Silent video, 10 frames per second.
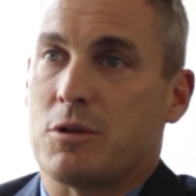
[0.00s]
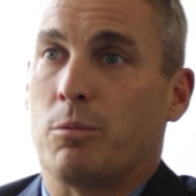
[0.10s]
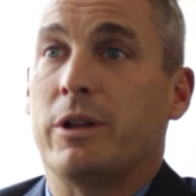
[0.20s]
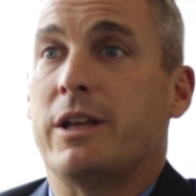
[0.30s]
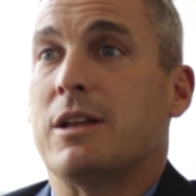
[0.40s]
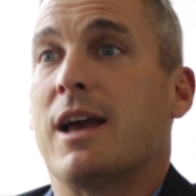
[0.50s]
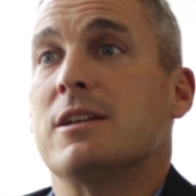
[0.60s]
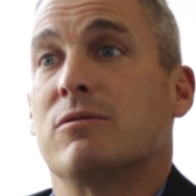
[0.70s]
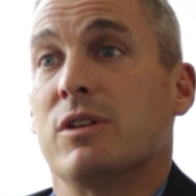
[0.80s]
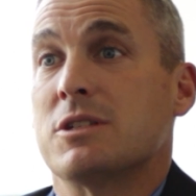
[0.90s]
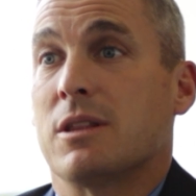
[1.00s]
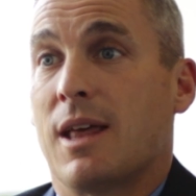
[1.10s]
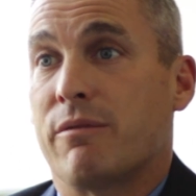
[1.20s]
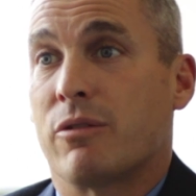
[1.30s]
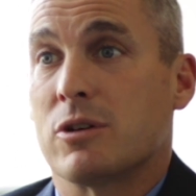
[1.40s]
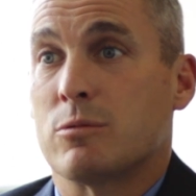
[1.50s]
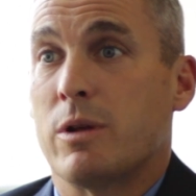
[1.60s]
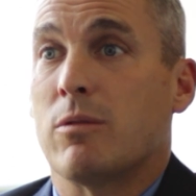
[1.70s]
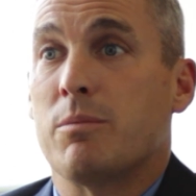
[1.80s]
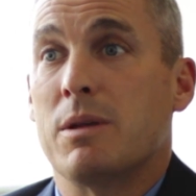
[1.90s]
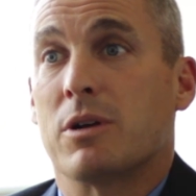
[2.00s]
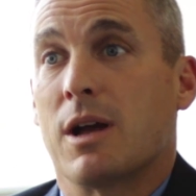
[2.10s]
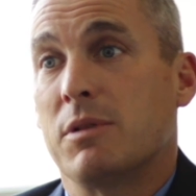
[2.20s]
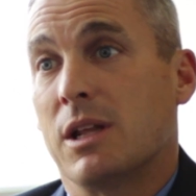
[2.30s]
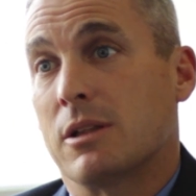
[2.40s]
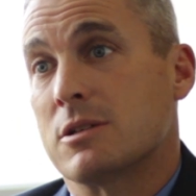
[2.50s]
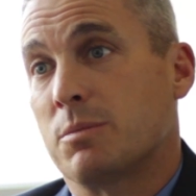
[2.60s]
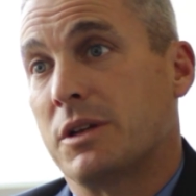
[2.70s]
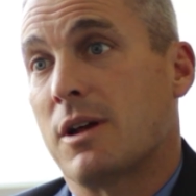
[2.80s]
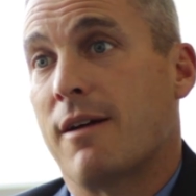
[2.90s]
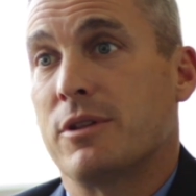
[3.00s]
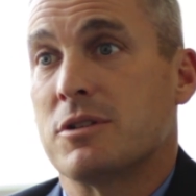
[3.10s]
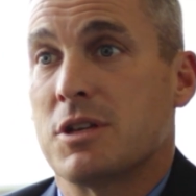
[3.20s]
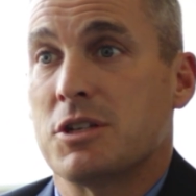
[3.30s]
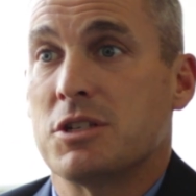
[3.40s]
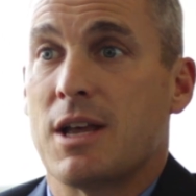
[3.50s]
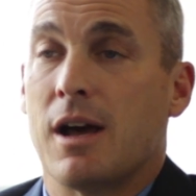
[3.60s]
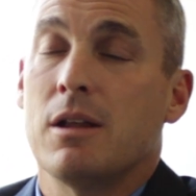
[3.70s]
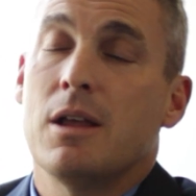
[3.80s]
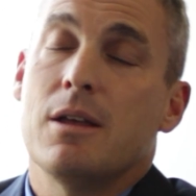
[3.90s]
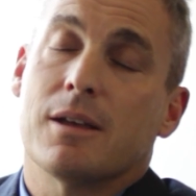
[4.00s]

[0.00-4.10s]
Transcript: It's a really nice visit that first week when people come to get their splint off and their stitches out,